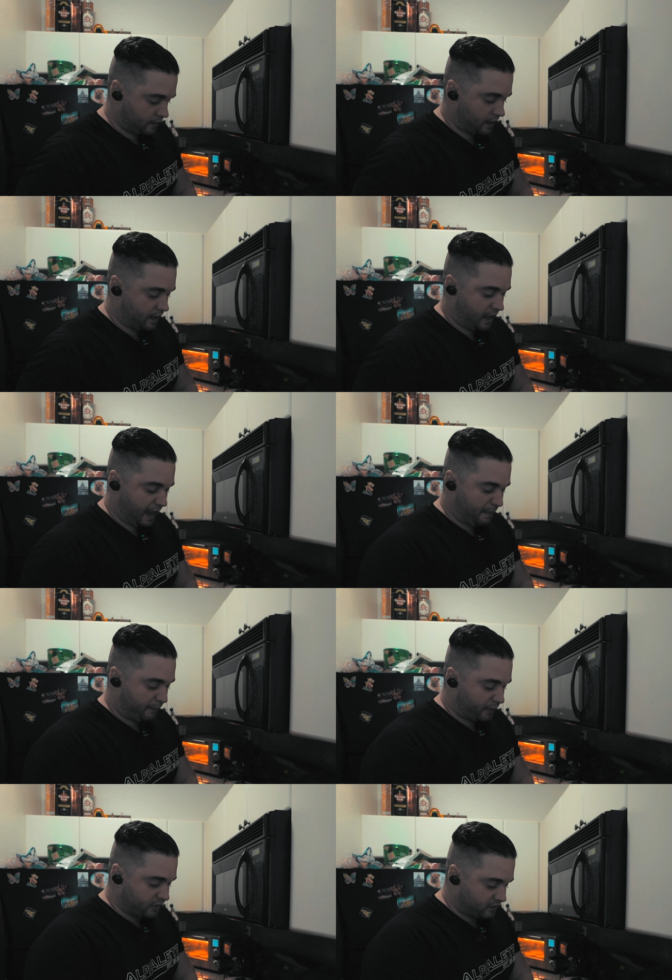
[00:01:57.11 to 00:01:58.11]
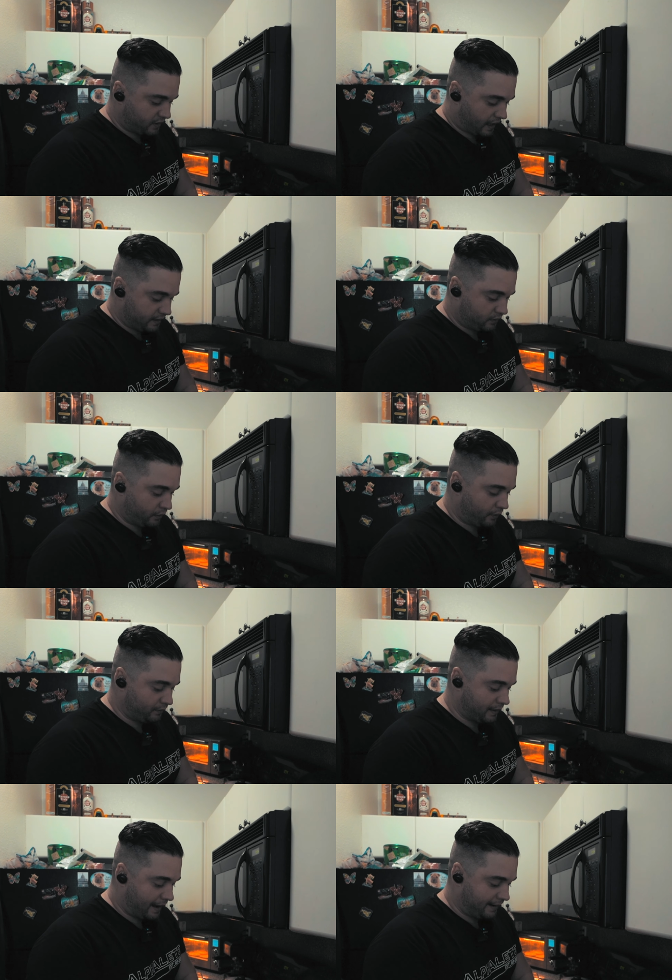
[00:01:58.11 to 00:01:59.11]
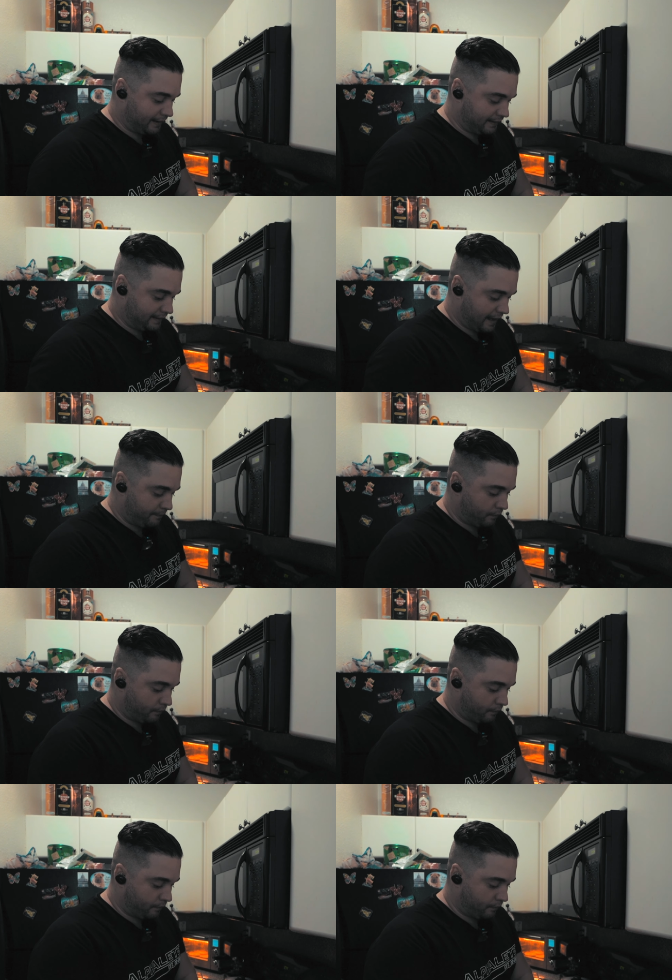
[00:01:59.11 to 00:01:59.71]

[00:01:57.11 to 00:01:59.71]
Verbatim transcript: Uh, I'm a person that I don't like that